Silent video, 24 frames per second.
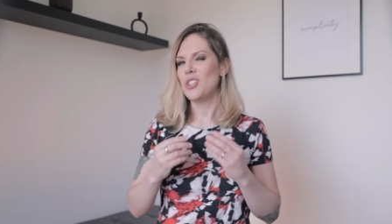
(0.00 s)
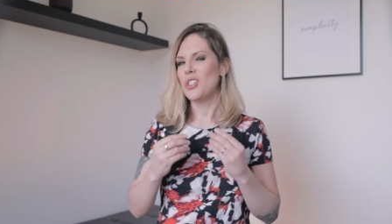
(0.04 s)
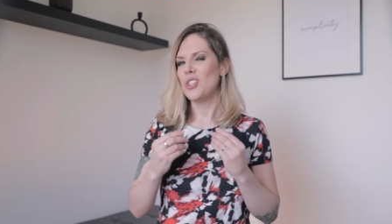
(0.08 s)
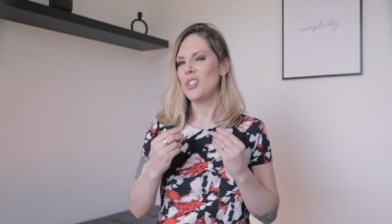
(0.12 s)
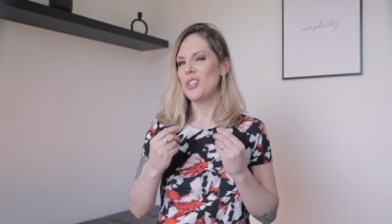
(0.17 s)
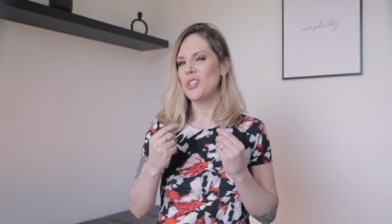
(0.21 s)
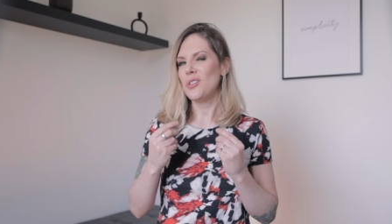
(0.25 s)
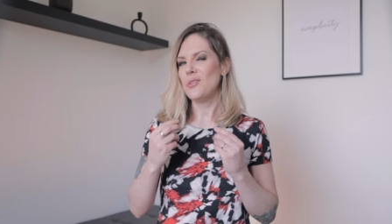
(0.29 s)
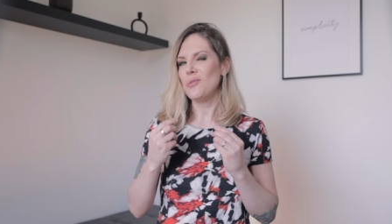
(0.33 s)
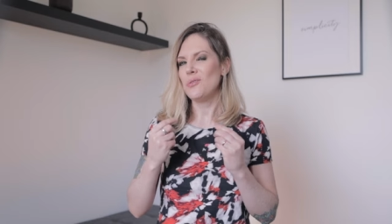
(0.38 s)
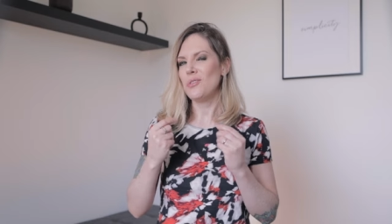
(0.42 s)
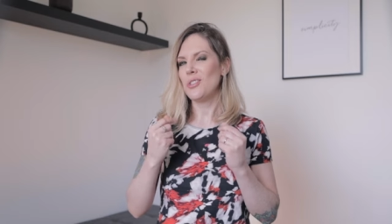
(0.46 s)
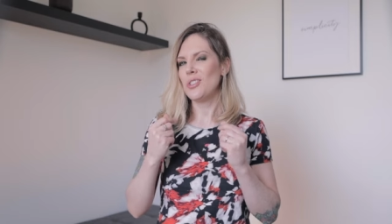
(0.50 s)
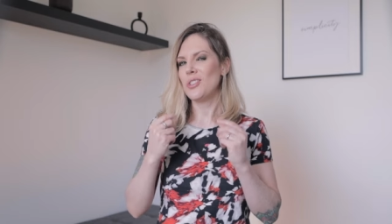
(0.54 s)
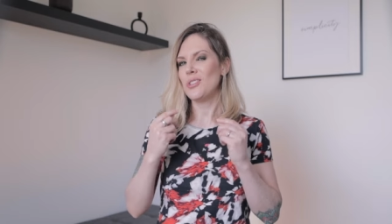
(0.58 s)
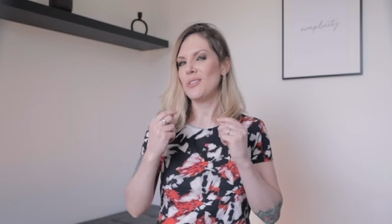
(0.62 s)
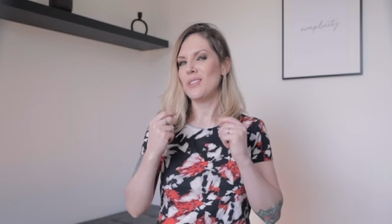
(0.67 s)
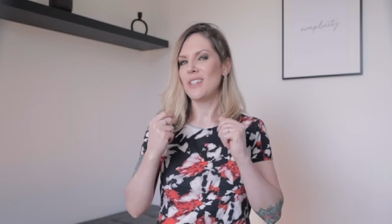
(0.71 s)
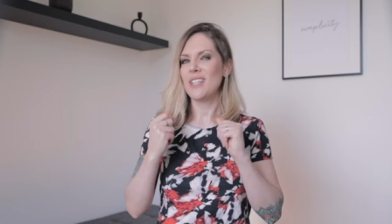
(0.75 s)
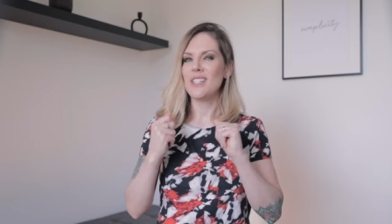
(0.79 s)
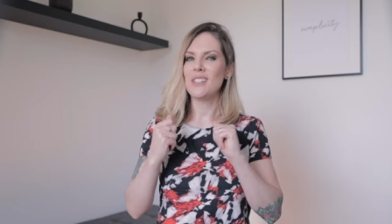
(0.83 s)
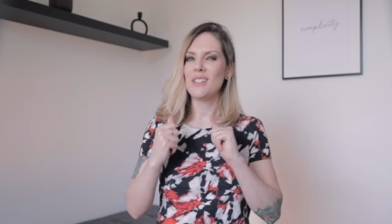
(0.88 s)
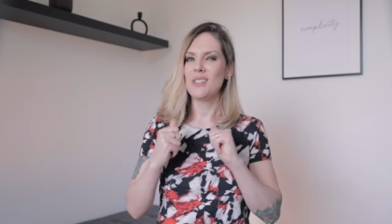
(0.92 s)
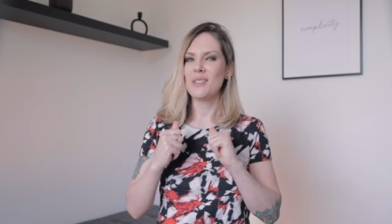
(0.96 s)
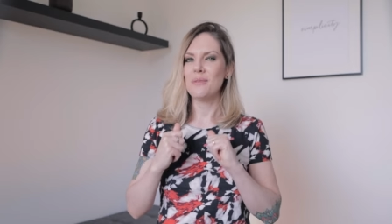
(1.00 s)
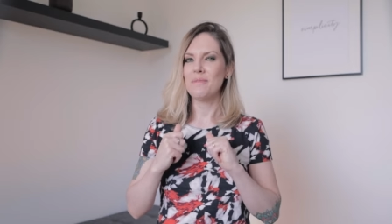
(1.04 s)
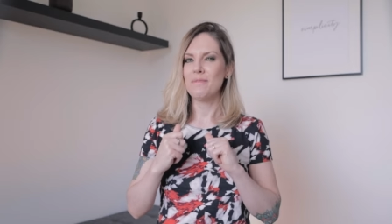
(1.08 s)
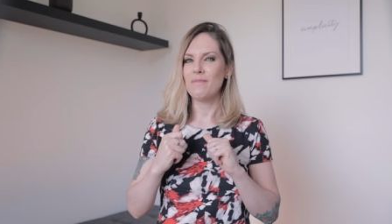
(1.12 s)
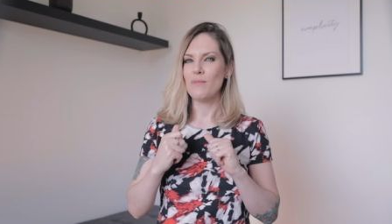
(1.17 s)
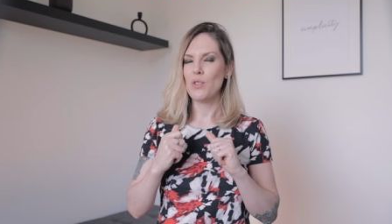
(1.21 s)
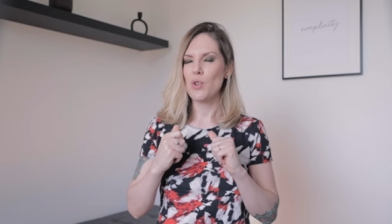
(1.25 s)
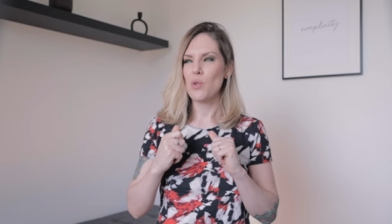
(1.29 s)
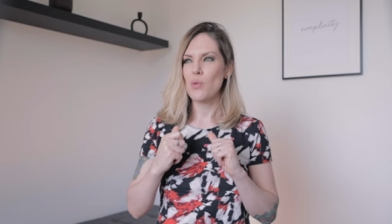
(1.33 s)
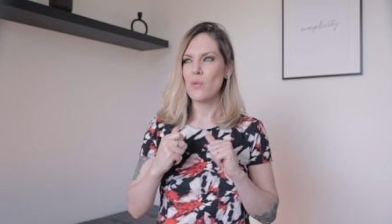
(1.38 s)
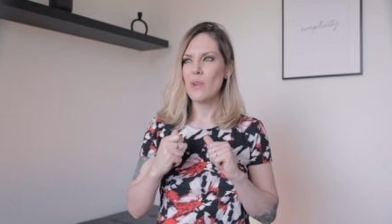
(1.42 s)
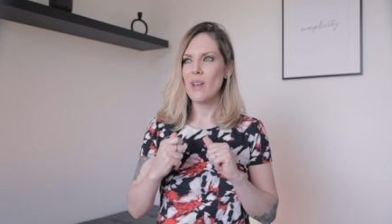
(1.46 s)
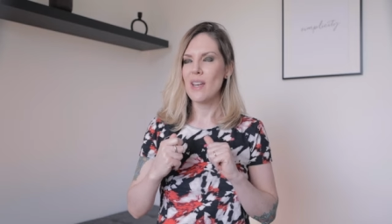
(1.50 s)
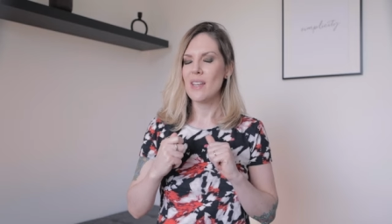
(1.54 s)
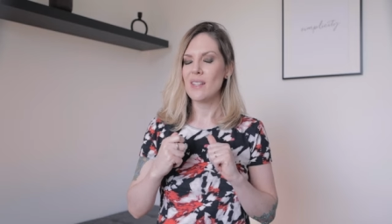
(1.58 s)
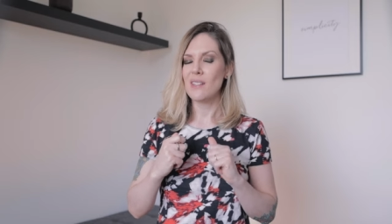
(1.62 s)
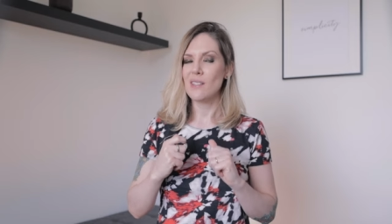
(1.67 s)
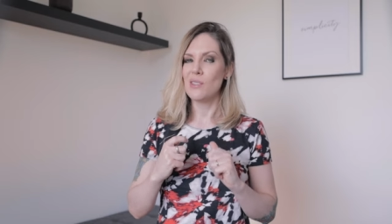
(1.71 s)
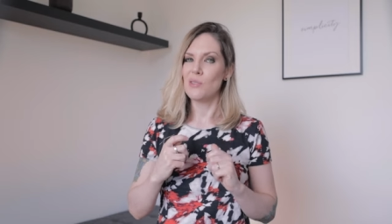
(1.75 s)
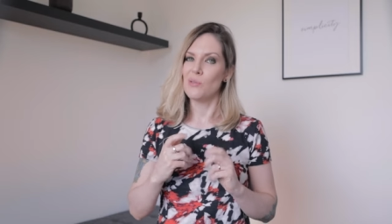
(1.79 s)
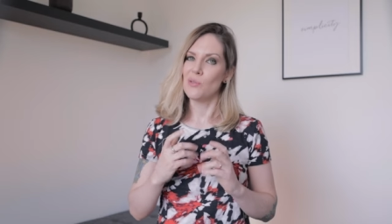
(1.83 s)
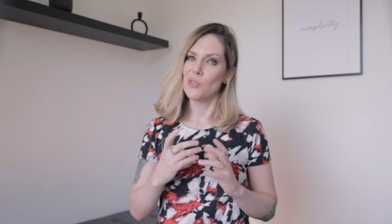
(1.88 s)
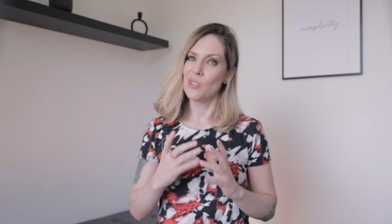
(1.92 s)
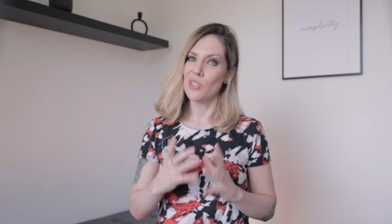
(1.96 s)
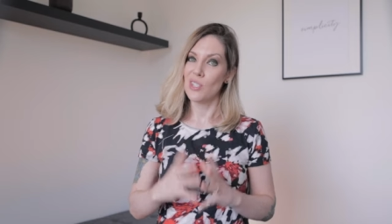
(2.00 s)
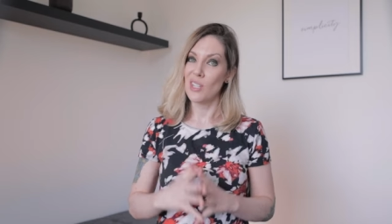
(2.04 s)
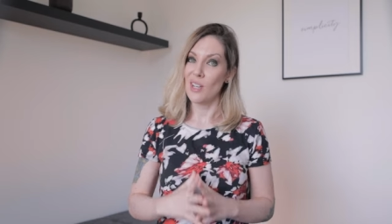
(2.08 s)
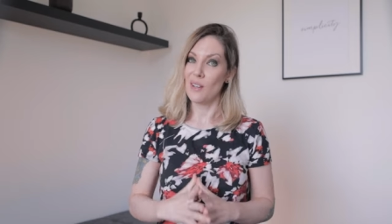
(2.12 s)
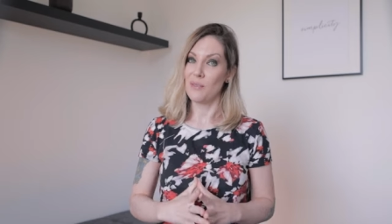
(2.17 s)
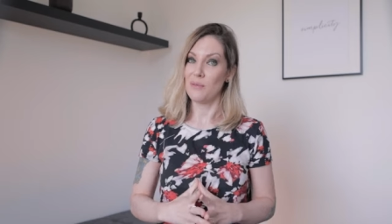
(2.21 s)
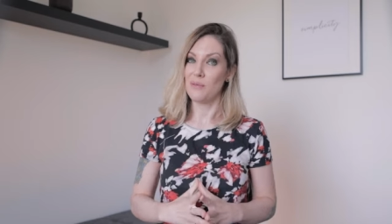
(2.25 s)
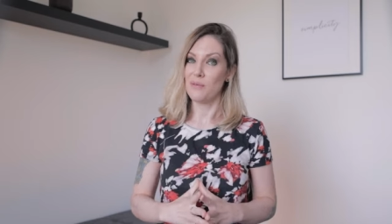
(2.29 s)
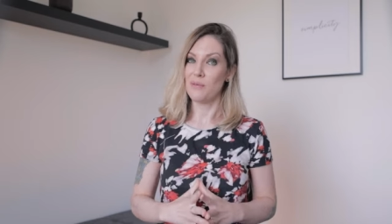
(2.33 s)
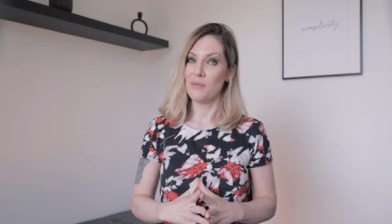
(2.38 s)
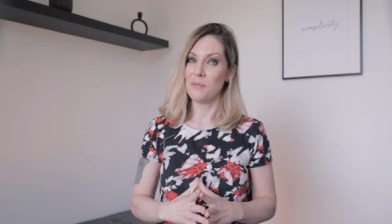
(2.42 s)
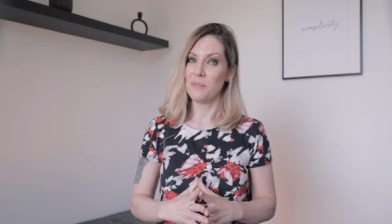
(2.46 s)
juice you need to create new stuff.